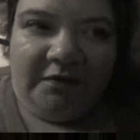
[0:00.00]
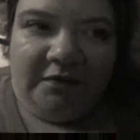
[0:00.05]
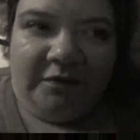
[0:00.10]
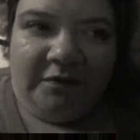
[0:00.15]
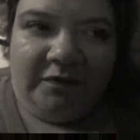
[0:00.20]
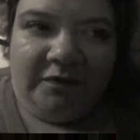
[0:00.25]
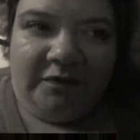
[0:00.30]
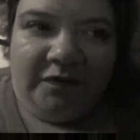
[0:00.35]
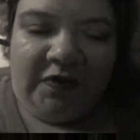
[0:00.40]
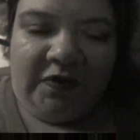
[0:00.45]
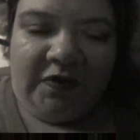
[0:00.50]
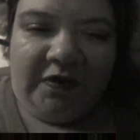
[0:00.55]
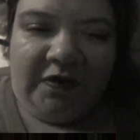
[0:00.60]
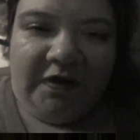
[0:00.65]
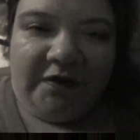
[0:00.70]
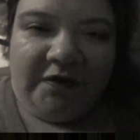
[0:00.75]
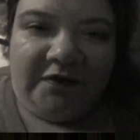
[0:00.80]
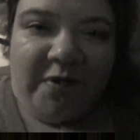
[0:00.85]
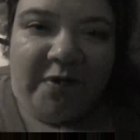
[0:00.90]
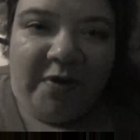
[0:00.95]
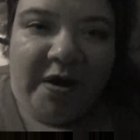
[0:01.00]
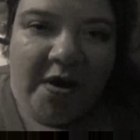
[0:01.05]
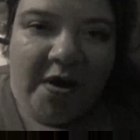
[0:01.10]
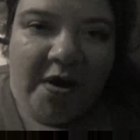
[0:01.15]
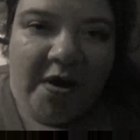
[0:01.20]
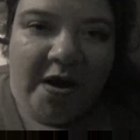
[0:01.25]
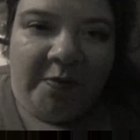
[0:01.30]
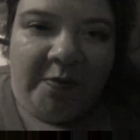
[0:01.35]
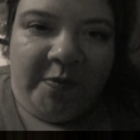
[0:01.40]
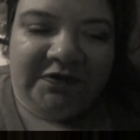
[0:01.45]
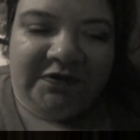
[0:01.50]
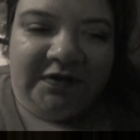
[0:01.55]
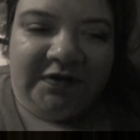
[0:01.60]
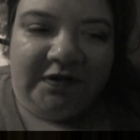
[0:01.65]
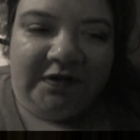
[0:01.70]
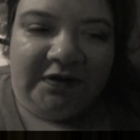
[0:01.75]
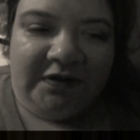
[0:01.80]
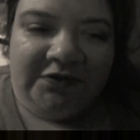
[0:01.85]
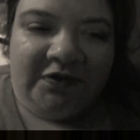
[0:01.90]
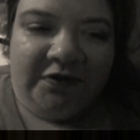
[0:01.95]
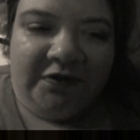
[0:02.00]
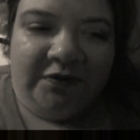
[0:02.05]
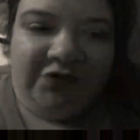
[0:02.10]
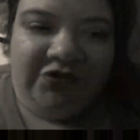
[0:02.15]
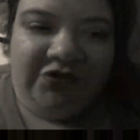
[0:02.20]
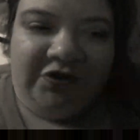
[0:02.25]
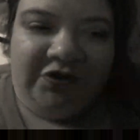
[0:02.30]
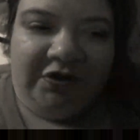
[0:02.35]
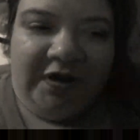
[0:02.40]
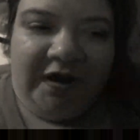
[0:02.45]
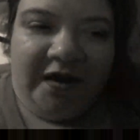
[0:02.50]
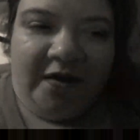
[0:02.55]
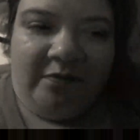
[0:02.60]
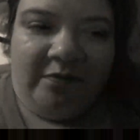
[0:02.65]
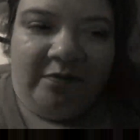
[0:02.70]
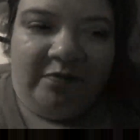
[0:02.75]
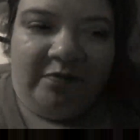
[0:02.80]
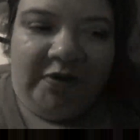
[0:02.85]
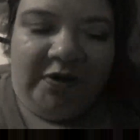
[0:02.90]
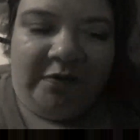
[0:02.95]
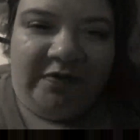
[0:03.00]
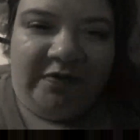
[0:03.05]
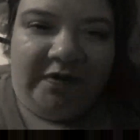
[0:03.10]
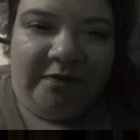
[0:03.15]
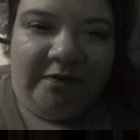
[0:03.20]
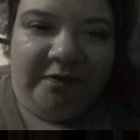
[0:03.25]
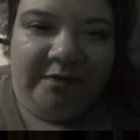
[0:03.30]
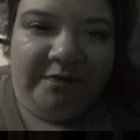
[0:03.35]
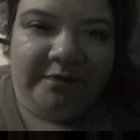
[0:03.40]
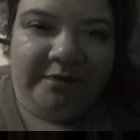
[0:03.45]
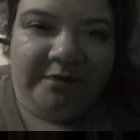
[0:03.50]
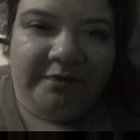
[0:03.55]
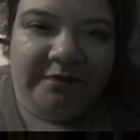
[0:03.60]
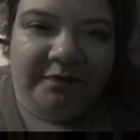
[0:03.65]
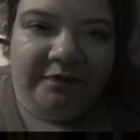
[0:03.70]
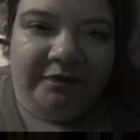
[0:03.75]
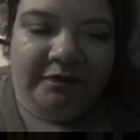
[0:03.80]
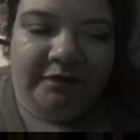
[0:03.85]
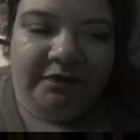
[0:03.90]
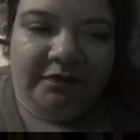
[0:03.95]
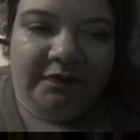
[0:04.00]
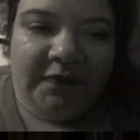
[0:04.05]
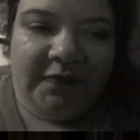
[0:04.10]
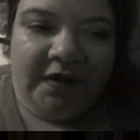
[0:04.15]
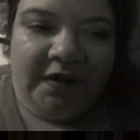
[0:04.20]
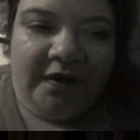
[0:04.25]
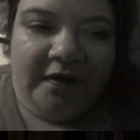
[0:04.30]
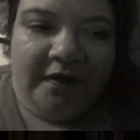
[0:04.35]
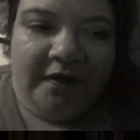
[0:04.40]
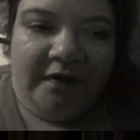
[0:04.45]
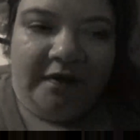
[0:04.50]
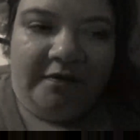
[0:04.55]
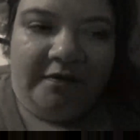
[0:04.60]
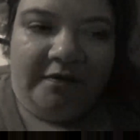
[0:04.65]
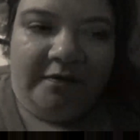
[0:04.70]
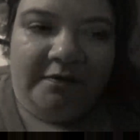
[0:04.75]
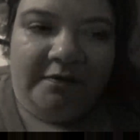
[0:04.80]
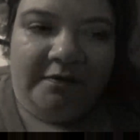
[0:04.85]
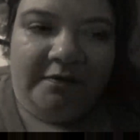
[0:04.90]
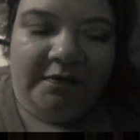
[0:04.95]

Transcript: the thing is, my mom is sick too and she can't be with him. Um,